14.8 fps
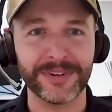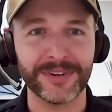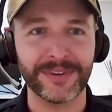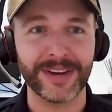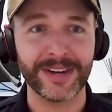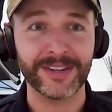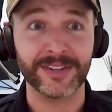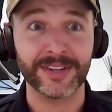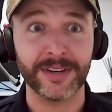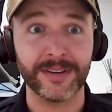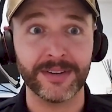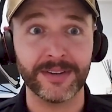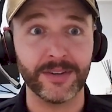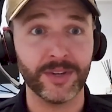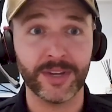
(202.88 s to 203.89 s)
turned around and
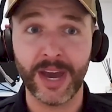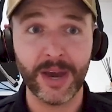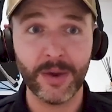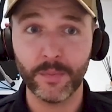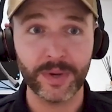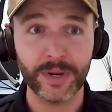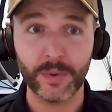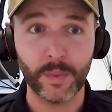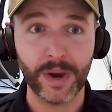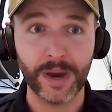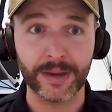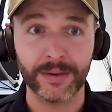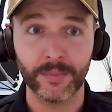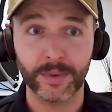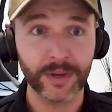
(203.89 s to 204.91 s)
said, "You can't win
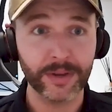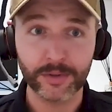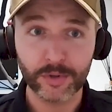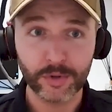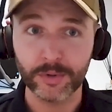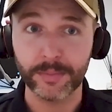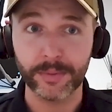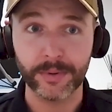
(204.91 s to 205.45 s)
one. We got 2